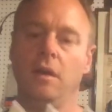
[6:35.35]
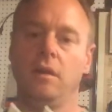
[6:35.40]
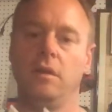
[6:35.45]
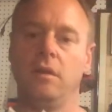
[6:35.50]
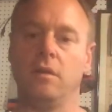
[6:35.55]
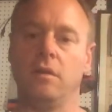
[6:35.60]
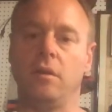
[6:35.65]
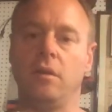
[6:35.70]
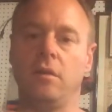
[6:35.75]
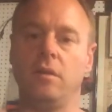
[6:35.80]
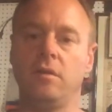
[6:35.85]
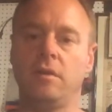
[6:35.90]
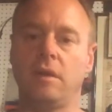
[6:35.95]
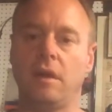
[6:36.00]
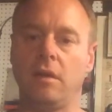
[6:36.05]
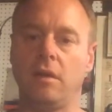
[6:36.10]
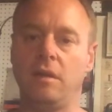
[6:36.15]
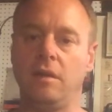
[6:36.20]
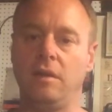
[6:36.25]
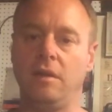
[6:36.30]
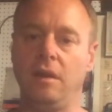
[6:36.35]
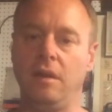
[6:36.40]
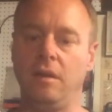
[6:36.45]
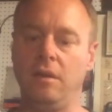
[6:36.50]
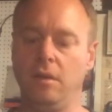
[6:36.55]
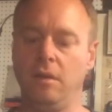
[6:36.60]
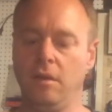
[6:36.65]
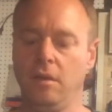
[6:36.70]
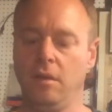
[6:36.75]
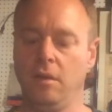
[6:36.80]
you'll notice how the
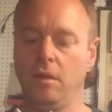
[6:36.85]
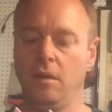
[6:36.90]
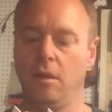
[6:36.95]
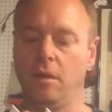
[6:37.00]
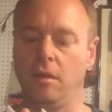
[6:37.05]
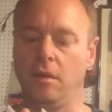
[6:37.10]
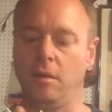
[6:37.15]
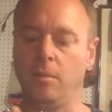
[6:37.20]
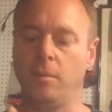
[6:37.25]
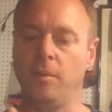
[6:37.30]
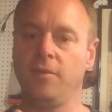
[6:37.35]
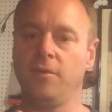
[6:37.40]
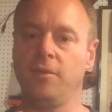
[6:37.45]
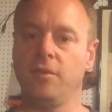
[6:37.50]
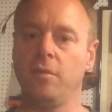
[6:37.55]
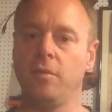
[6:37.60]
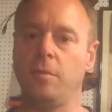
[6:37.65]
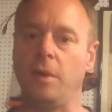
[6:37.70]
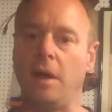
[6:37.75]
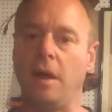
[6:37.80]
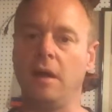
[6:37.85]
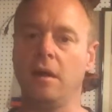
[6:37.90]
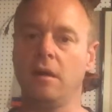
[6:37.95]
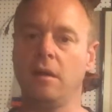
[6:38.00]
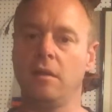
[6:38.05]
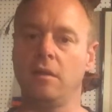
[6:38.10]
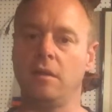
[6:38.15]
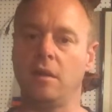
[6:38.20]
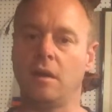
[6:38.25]
teeth a little bit further back,